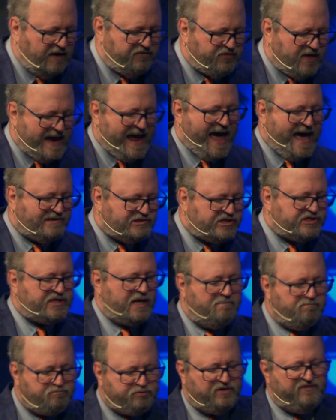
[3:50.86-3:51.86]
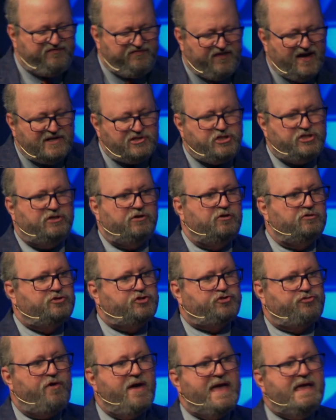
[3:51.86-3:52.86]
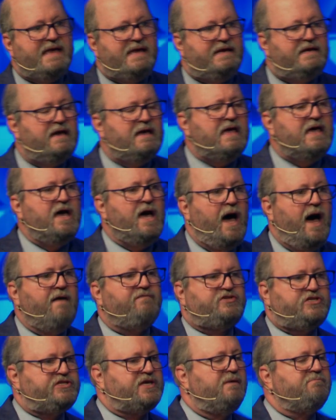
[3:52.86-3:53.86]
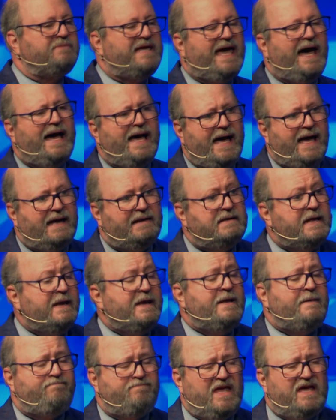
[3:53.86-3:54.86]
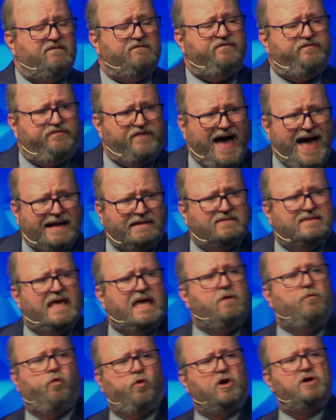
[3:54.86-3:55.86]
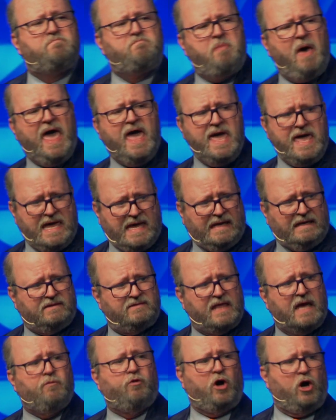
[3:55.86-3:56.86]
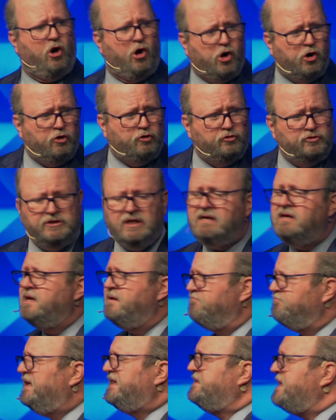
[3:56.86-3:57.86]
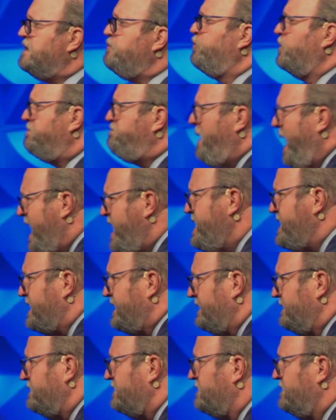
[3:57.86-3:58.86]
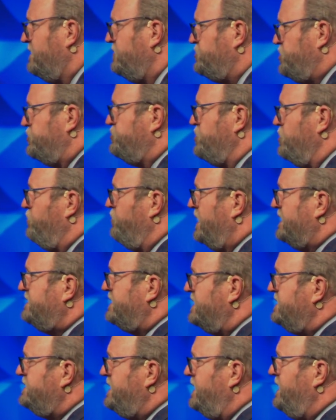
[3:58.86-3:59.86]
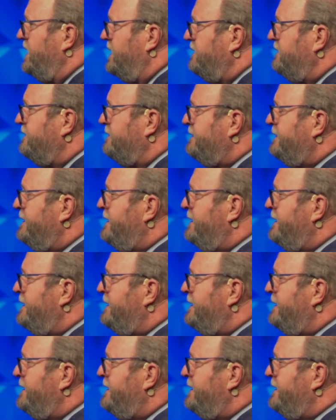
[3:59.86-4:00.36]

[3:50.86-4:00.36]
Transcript: They had some professional trade of some kind. In fact, they were paid. They were owned, but they were paid to do what they did.